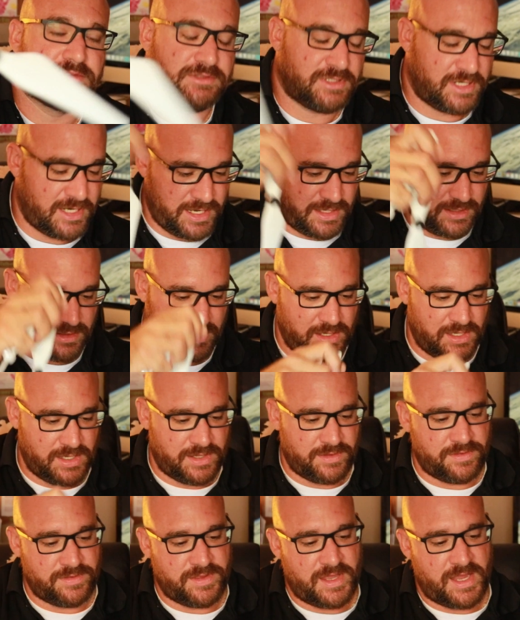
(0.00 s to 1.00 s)
All right,
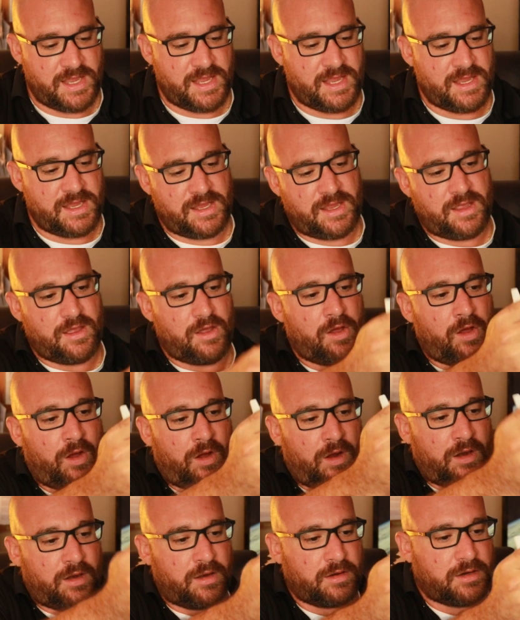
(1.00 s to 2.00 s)
and they
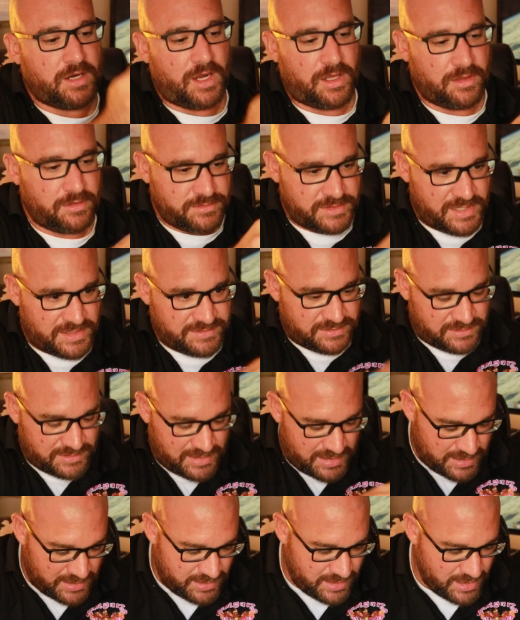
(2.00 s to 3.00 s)
are color
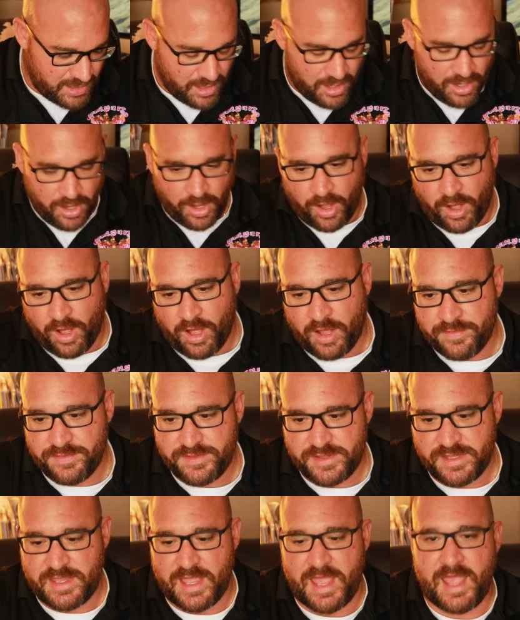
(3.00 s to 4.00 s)
designated on
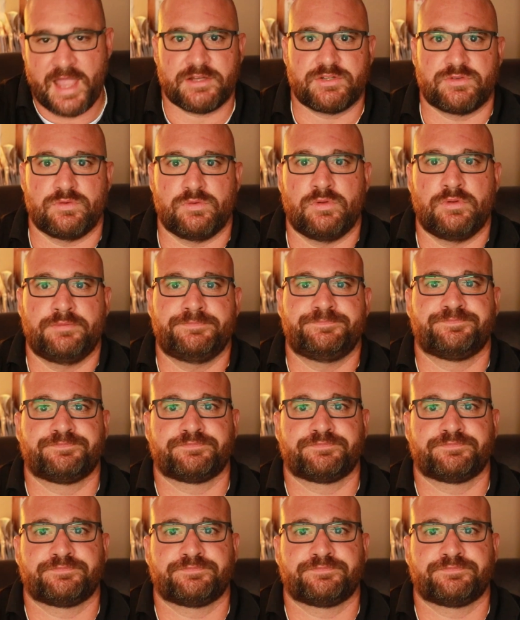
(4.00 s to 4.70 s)
the actual